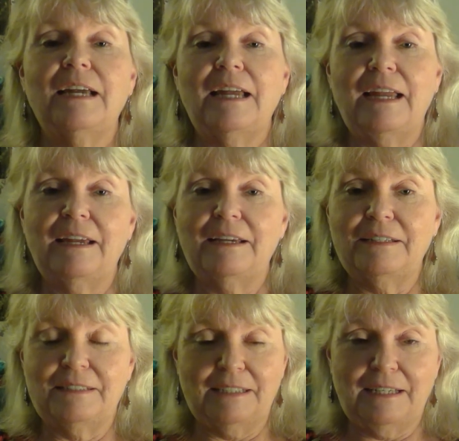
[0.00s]

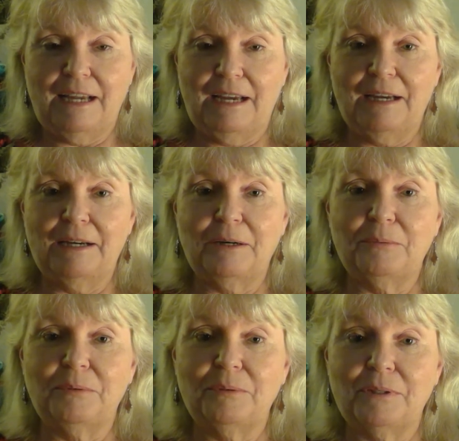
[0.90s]
And I
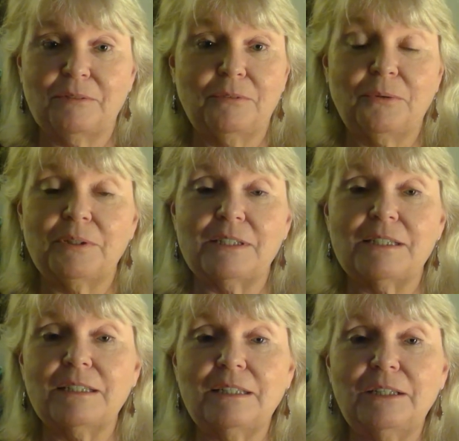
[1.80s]
will look forward to
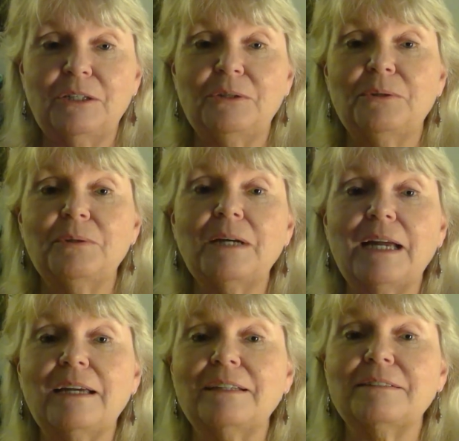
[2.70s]
seeing you,
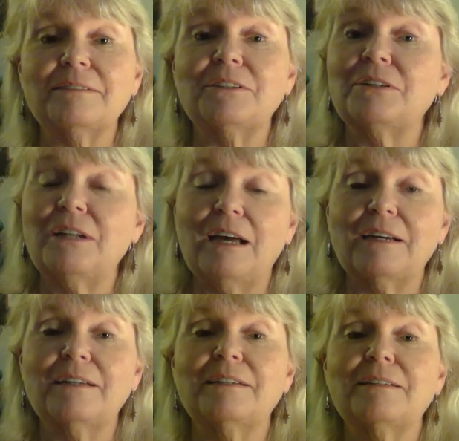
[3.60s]
and good
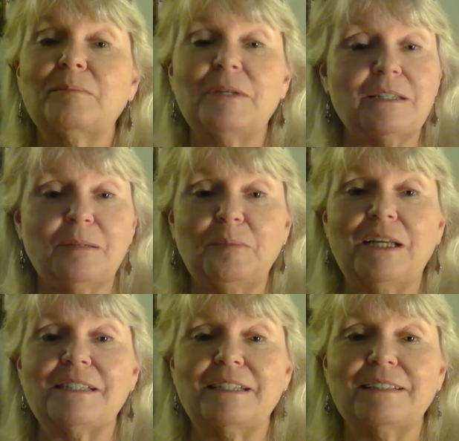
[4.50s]
luck, peace, and
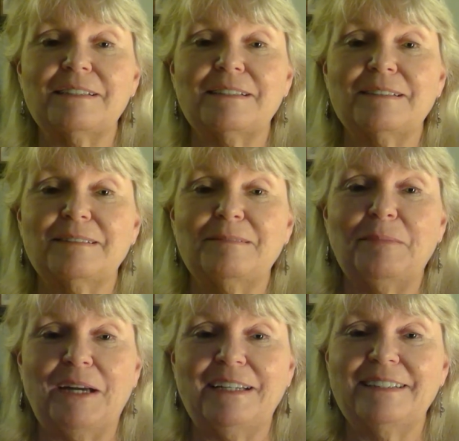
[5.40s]
blessings.
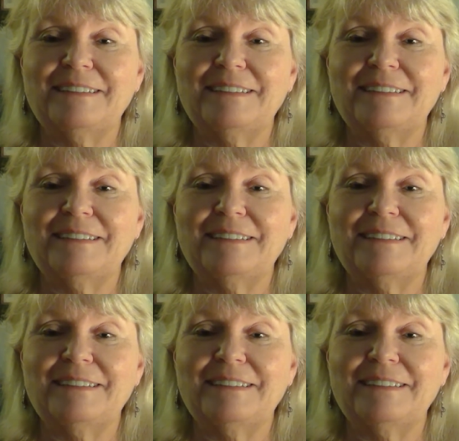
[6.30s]
Bye.